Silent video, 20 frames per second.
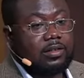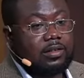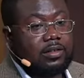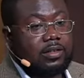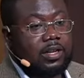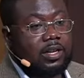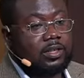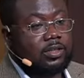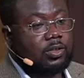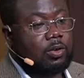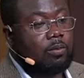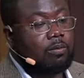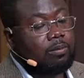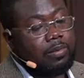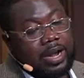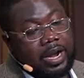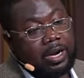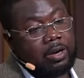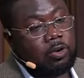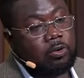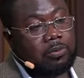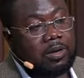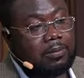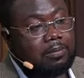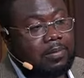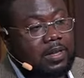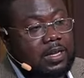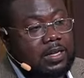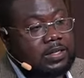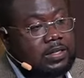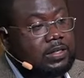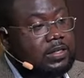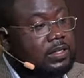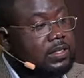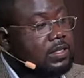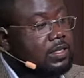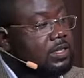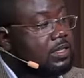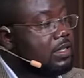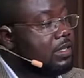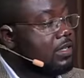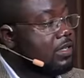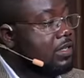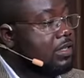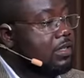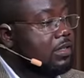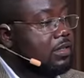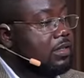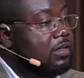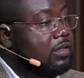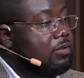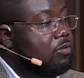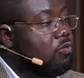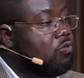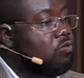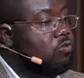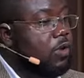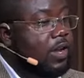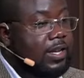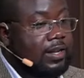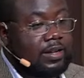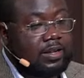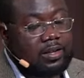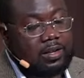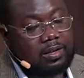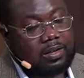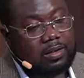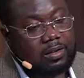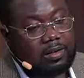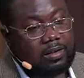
They saw mere human beings, weak,